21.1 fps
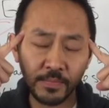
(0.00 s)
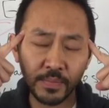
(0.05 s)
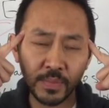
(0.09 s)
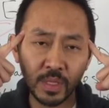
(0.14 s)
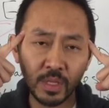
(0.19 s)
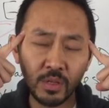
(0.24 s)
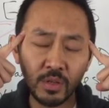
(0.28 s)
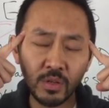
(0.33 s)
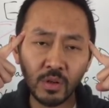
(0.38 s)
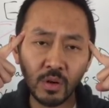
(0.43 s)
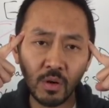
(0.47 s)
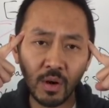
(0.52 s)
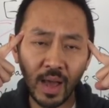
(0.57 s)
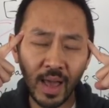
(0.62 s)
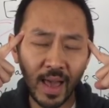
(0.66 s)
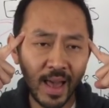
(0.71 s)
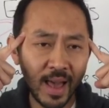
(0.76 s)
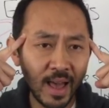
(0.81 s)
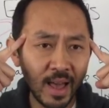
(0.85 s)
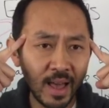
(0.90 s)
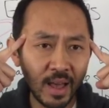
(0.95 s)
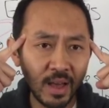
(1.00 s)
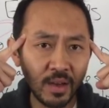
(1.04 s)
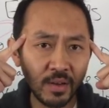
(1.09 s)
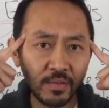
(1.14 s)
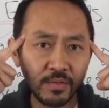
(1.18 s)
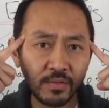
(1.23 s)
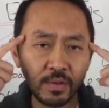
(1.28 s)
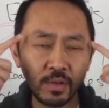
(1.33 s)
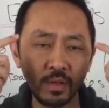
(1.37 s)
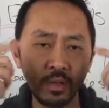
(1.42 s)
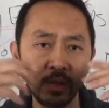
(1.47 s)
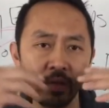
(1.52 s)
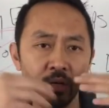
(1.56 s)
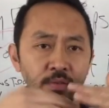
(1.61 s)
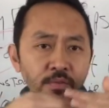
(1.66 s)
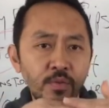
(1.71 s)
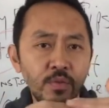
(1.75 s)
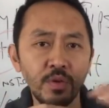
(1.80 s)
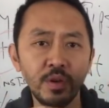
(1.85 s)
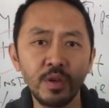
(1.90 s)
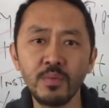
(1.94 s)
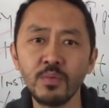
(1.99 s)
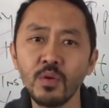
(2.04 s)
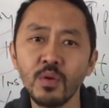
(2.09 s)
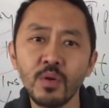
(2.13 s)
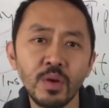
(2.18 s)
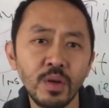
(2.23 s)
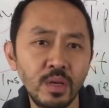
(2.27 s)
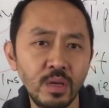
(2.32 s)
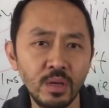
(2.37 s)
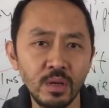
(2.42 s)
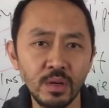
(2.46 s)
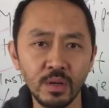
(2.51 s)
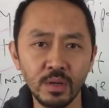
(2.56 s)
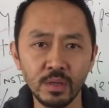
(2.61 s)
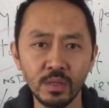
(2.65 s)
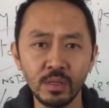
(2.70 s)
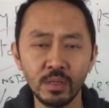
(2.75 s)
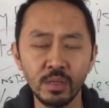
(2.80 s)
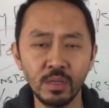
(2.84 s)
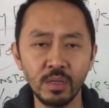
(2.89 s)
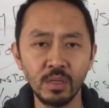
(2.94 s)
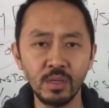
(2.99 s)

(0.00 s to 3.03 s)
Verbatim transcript: You don't have 40 more years.